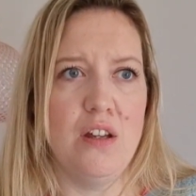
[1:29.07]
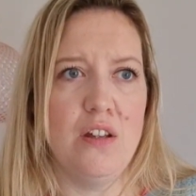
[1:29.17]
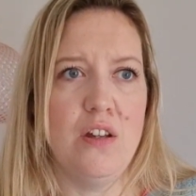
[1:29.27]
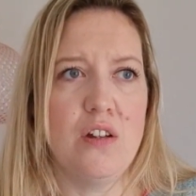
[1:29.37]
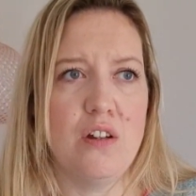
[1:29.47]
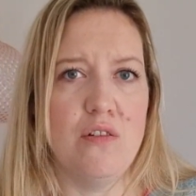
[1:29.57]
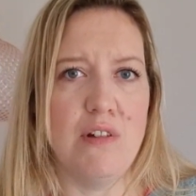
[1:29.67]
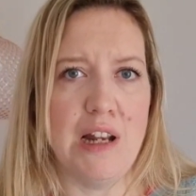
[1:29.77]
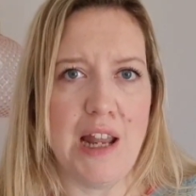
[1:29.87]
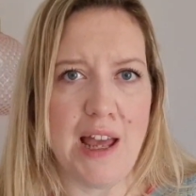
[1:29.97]
you can
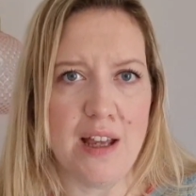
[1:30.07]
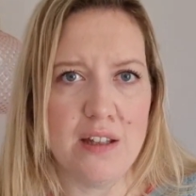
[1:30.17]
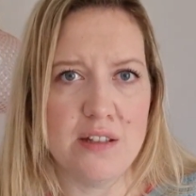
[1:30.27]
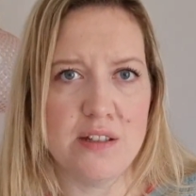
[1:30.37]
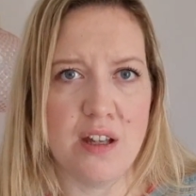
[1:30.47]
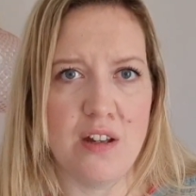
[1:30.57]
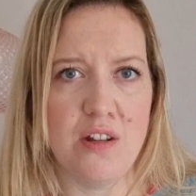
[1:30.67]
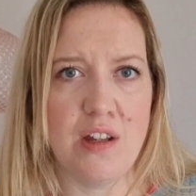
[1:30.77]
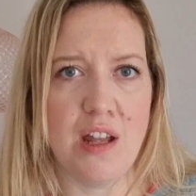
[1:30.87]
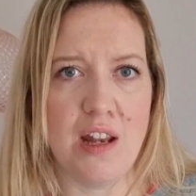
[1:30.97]
relax and
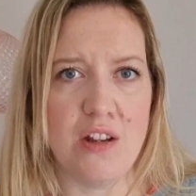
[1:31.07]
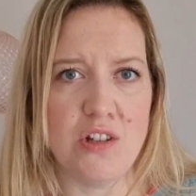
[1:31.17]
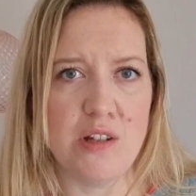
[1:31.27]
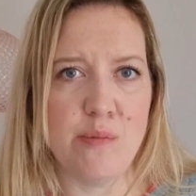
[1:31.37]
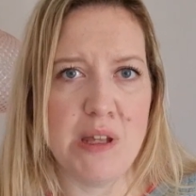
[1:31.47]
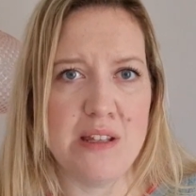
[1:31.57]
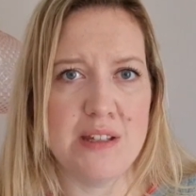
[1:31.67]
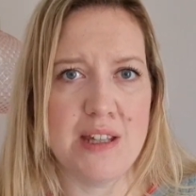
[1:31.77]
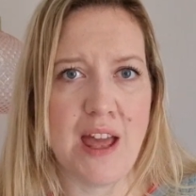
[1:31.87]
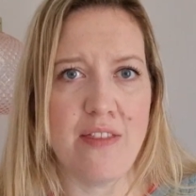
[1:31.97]
you can actually be
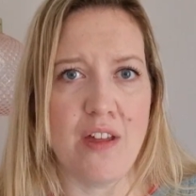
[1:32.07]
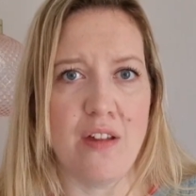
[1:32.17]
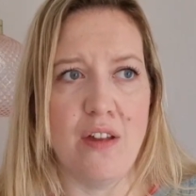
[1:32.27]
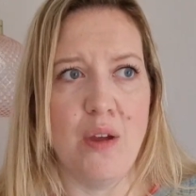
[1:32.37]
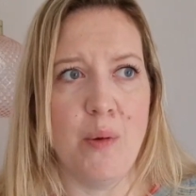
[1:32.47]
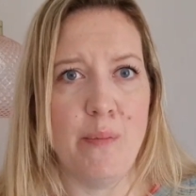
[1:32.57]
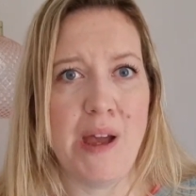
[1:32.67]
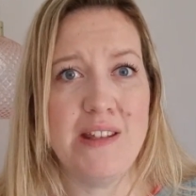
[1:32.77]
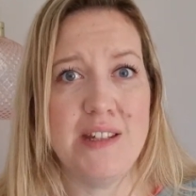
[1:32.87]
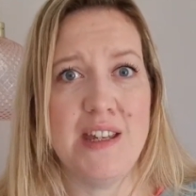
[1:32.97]
together.
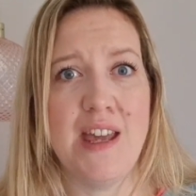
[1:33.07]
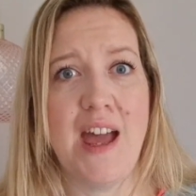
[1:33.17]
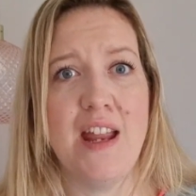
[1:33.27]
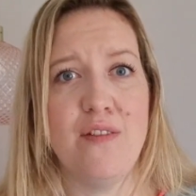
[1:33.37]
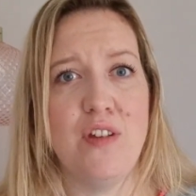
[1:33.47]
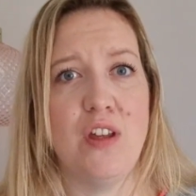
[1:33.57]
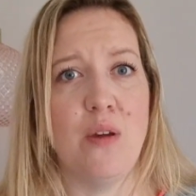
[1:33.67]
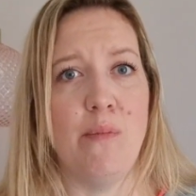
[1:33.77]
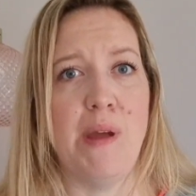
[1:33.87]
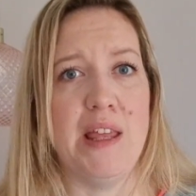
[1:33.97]
Better yet, if you
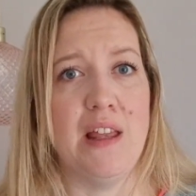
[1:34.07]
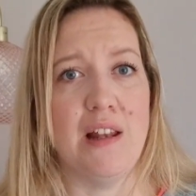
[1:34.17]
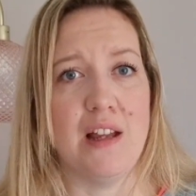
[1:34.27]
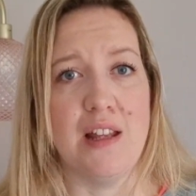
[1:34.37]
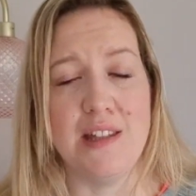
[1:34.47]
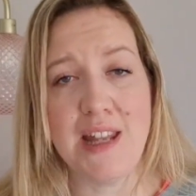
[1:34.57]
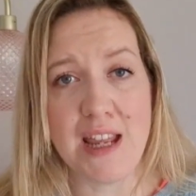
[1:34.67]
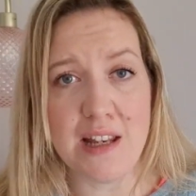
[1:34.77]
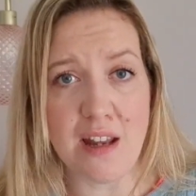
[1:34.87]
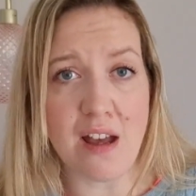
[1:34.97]
can make it like a
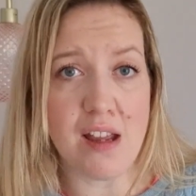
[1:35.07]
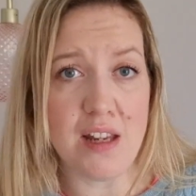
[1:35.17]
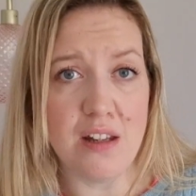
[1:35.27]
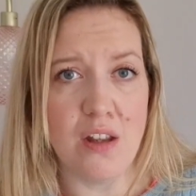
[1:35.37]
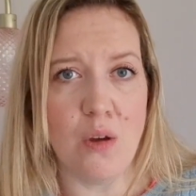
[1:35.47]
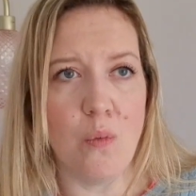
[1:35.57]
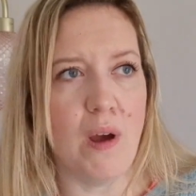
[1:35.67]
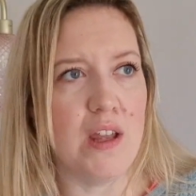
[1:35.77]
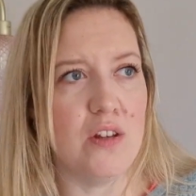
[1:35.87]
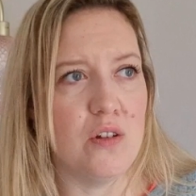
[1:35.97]
date night
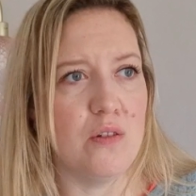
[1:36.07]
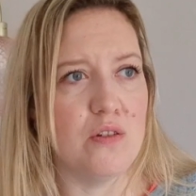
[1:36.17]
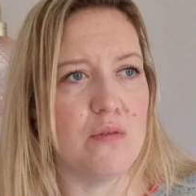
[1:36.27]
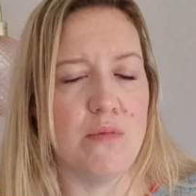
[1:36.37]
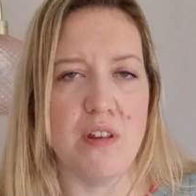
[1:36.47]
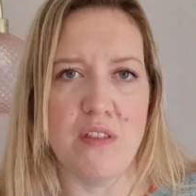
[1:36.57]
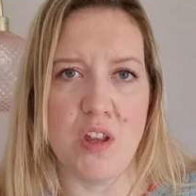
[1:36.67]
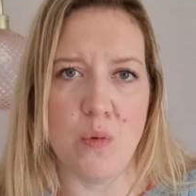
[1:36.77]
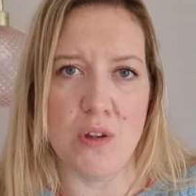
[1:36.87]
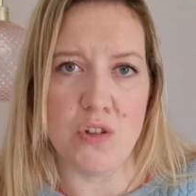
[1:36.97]
where you're doing something
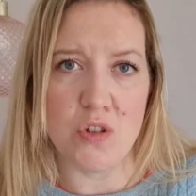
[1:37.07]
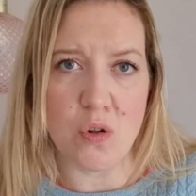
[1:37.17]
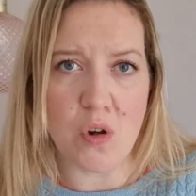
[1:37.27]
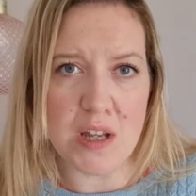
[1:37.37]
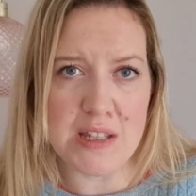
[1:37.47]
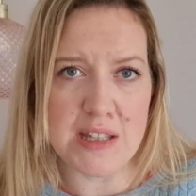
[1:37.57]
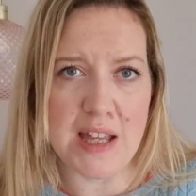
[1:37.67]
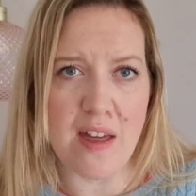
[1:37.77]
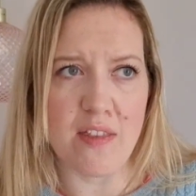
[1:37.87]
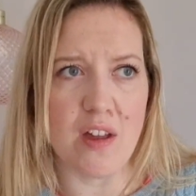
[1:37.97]
that you enjoy
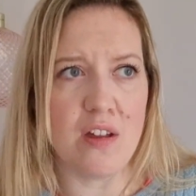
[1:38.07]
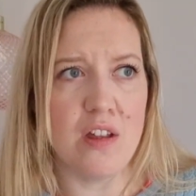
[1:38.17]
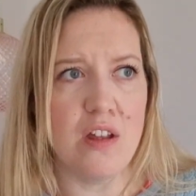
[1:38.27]
together,